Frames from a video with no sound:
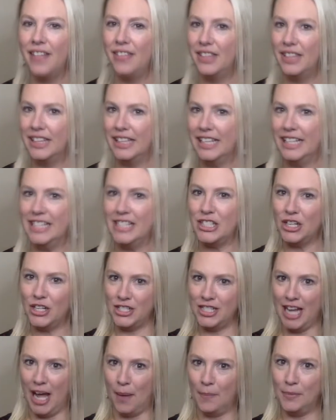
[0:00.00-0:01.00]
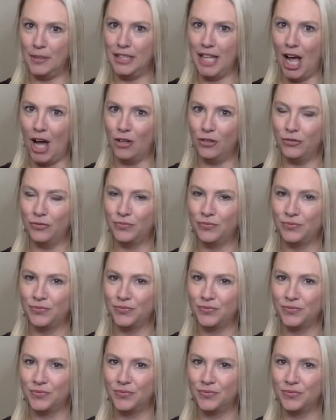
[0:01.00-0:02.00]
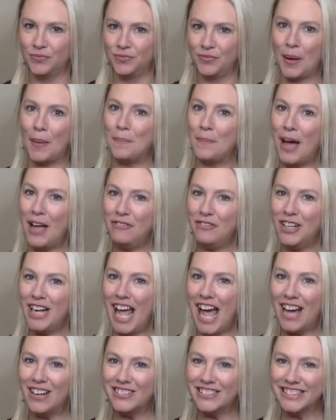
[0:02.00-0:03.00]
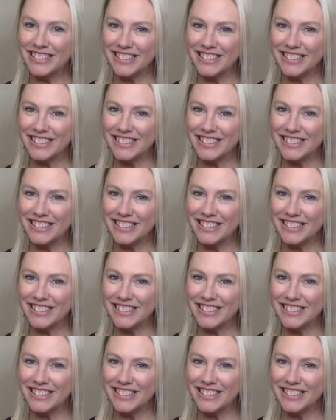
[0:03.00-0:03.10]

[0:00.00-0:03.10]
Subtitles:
The links are down below. Bye for now.